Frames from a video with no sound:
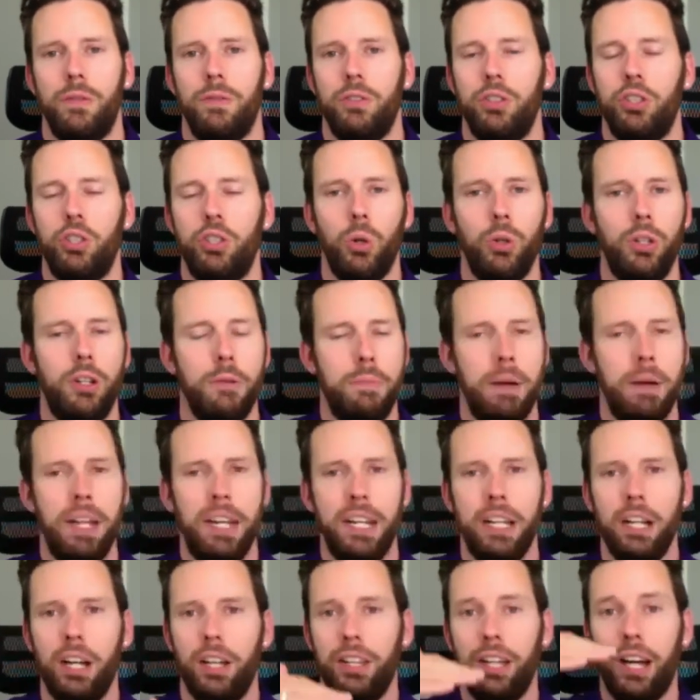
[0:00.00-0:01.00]
So
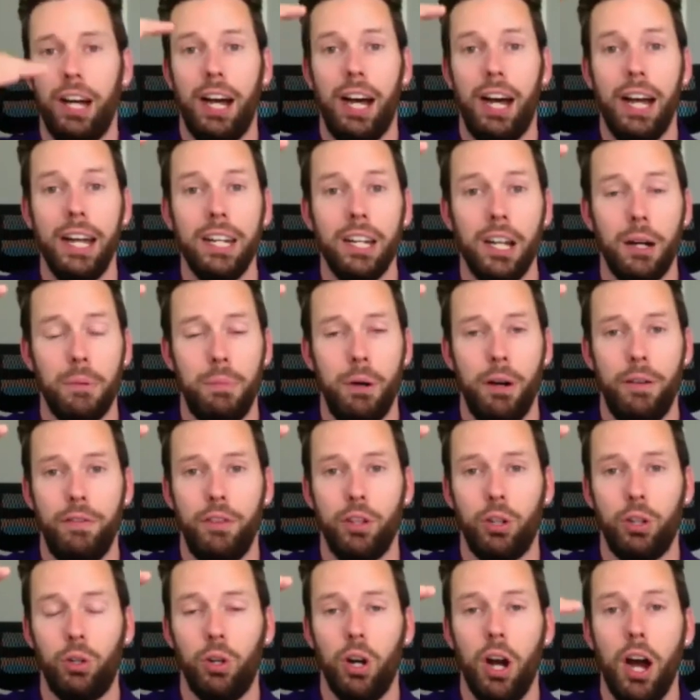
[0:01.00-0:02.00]
depending on the height above the
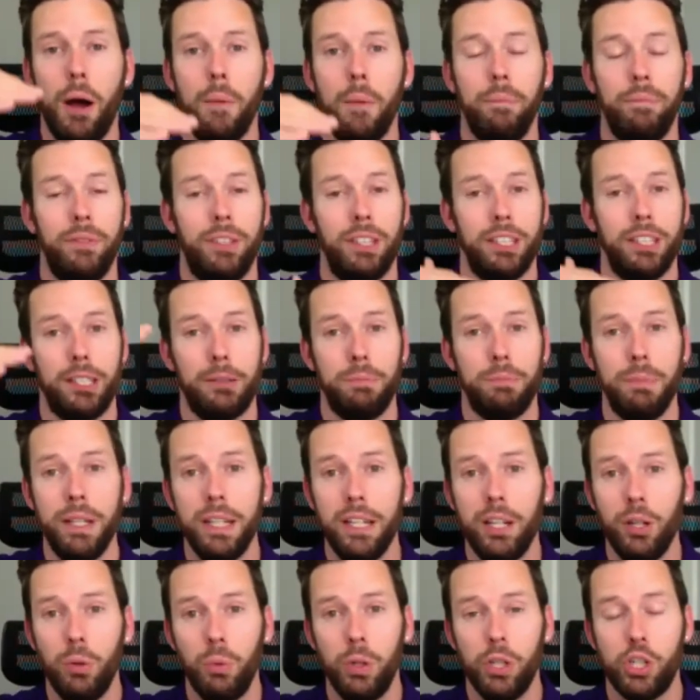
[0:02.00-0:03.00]
crop, the speed
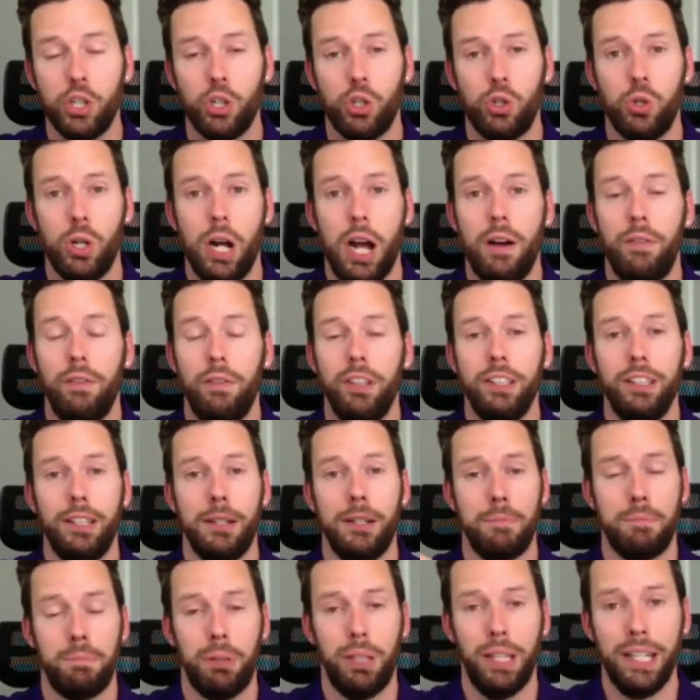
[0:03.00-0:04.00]
in which you're traveling, the
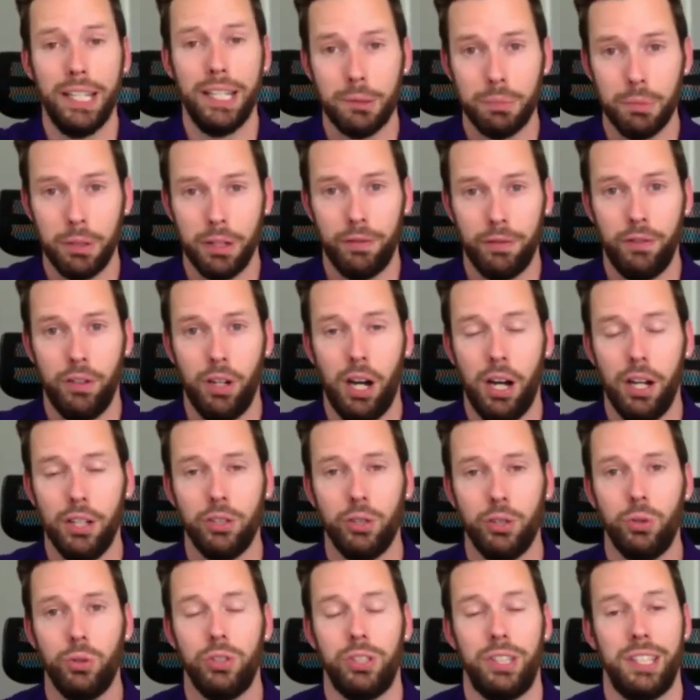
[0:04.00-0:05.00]
placement of
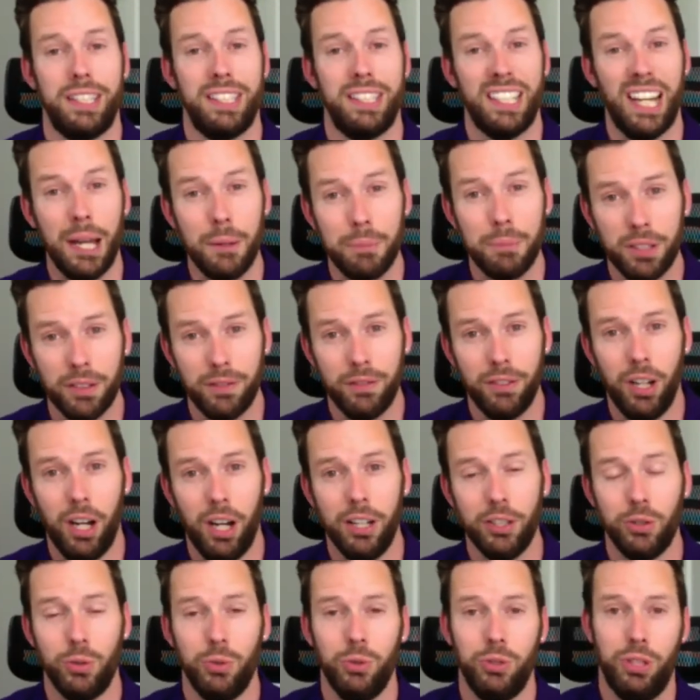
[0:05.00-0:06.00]
nozzles, the types of
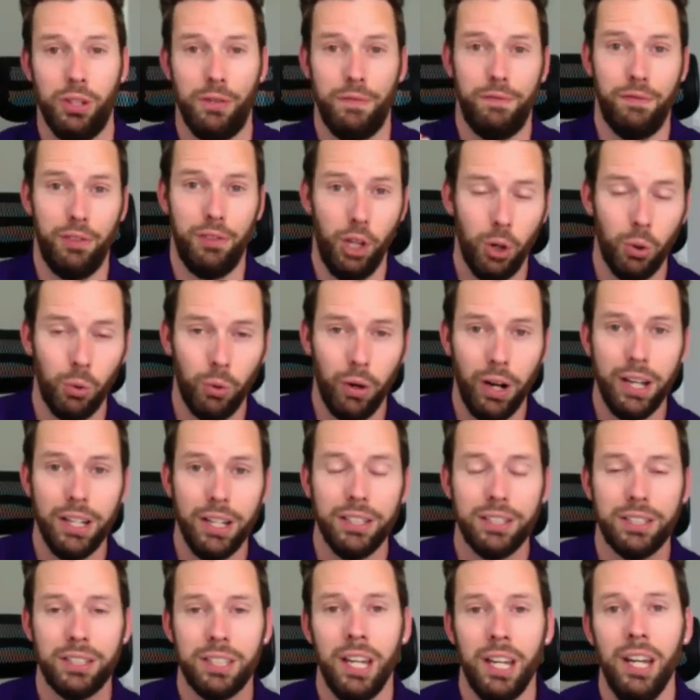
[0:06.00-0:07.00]
nozzles, the flow
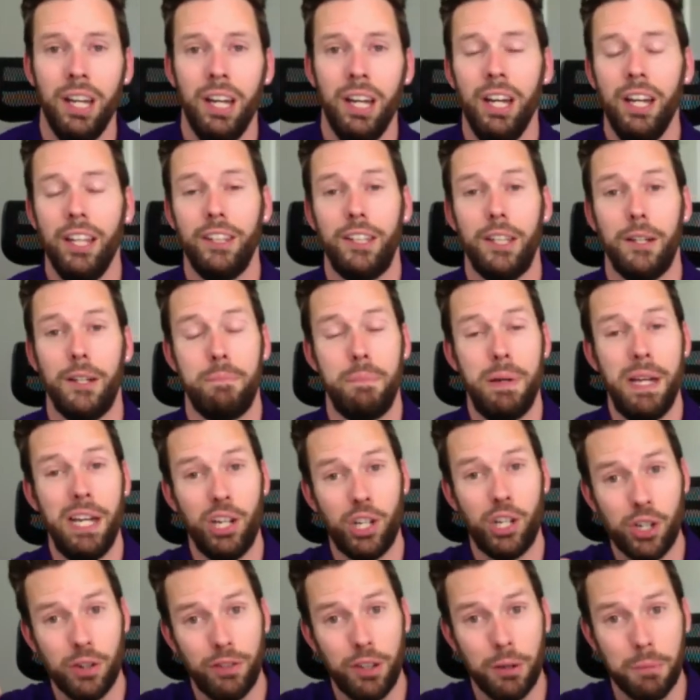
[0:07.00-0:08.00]
rates, the
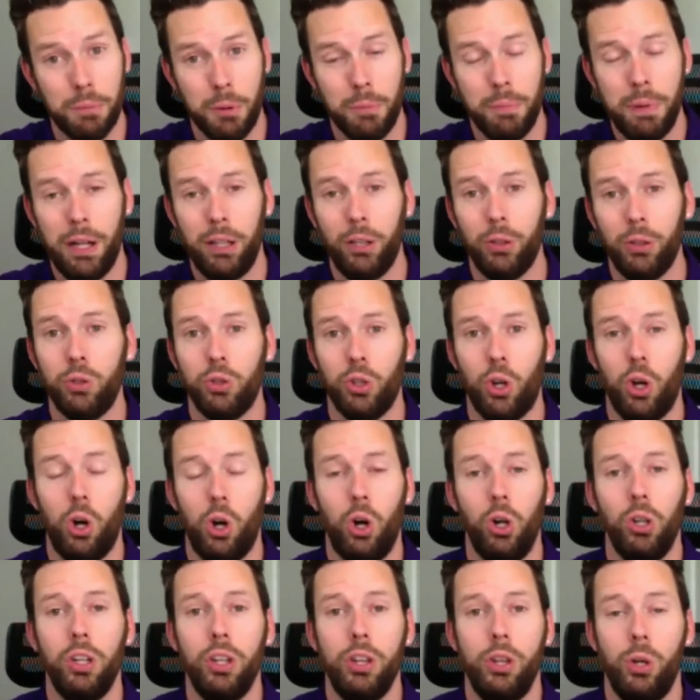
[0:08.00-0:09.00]
pitch of the propellers,
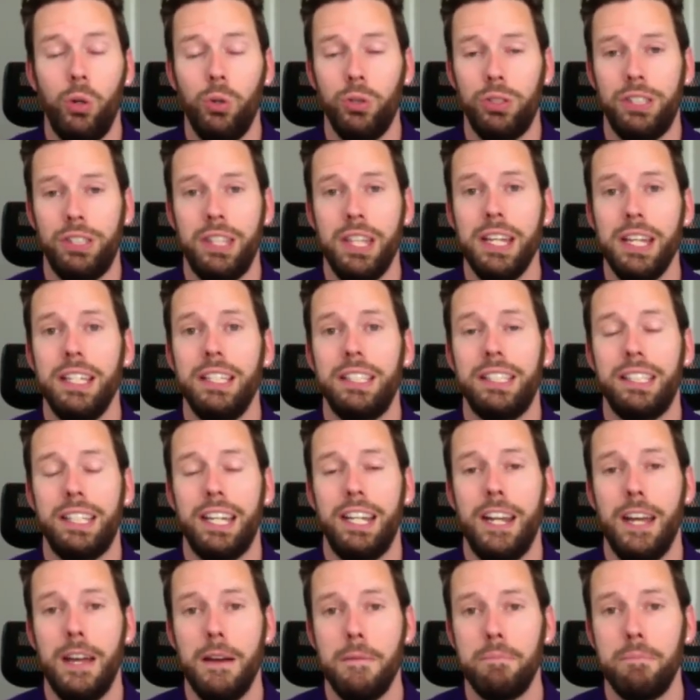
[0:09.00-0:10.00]
all of those things can
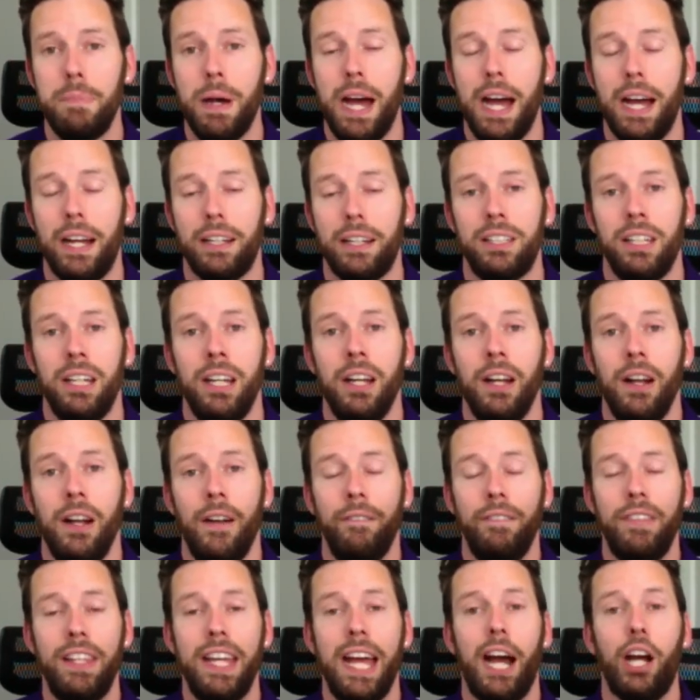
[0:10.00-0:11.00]
impact
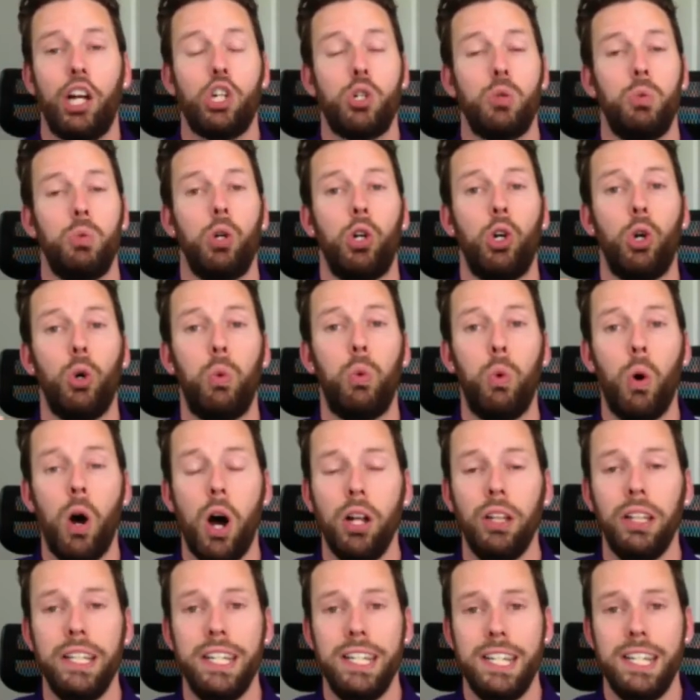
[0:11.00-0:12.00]
the actual
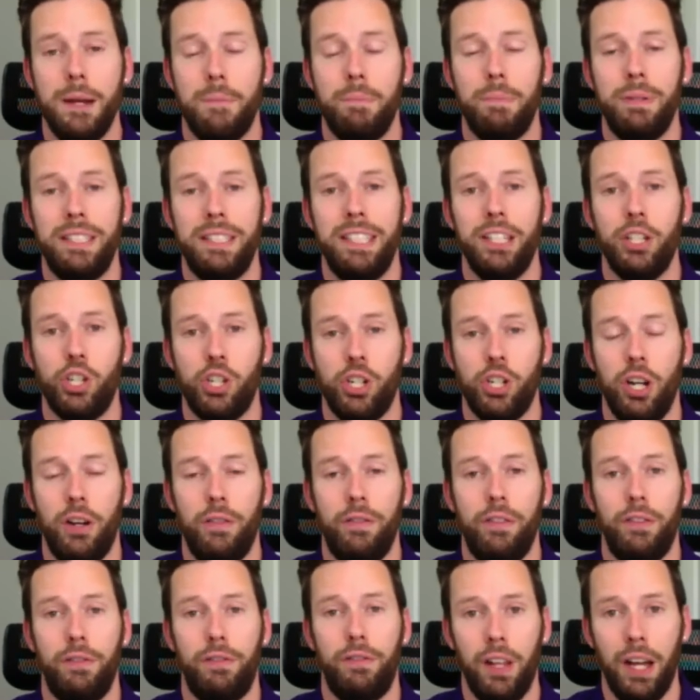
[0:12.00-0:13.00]
quality deposition of
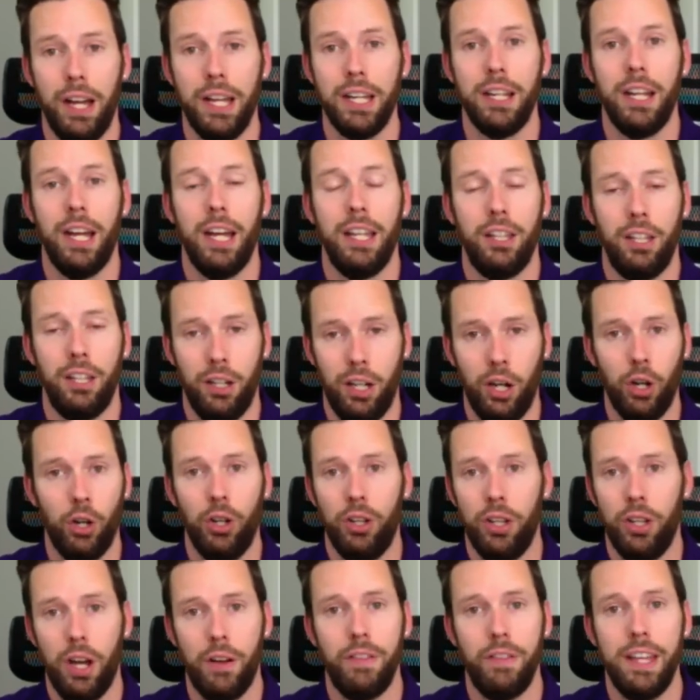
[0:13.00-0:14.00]
the flight and
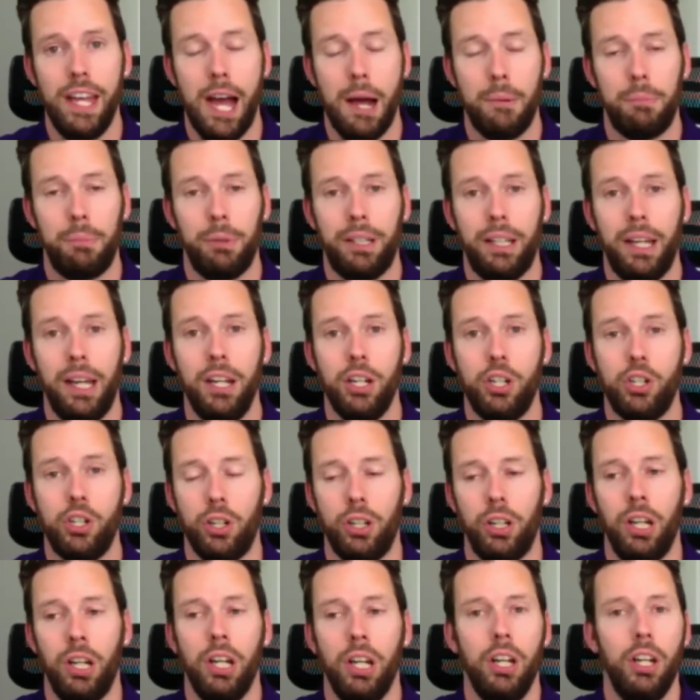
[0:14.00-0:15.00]
of the application.